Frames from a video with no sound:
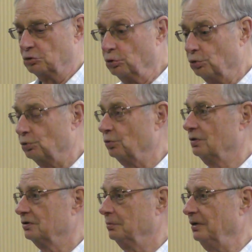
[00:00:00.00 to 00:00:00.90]
tool
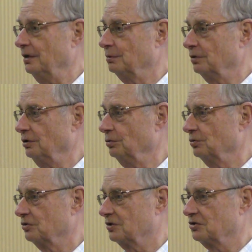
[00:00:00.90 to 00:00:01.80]
to be able to
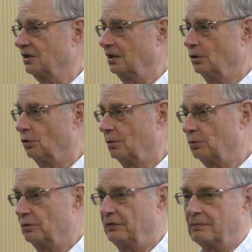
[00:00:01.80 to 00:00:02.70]
use to study
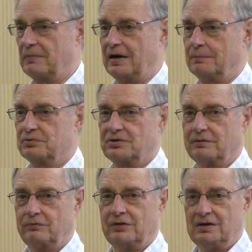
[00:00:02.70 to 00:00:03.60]
holomorphic maps
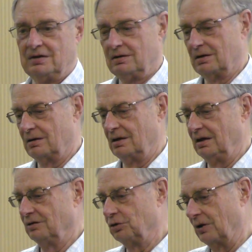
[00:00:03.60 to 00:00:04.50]

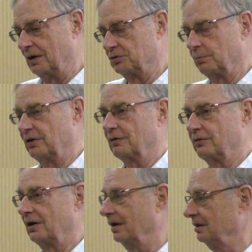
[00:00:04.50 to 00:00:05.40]
into algebraic
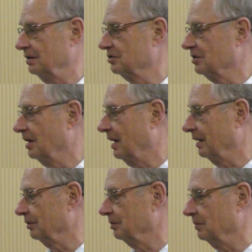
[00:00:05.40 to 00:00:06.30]
varieties in
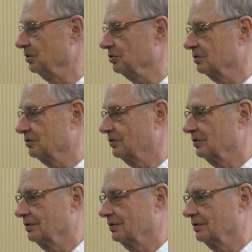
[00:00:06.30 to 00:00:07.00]
higher dimensions.